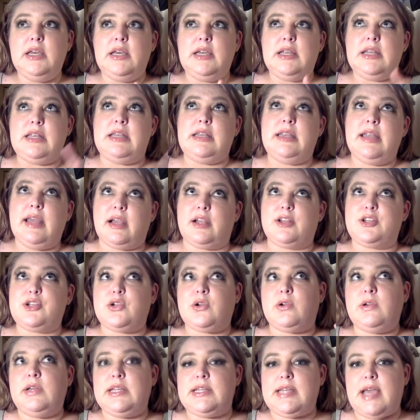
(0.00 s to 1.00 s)

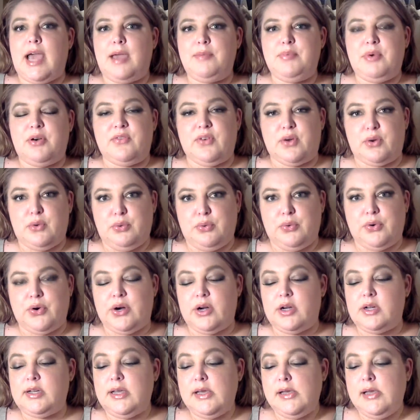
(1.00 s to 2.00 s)
nectary type of
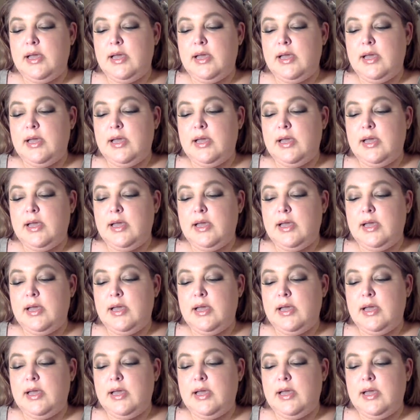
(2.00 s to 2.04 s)
accord.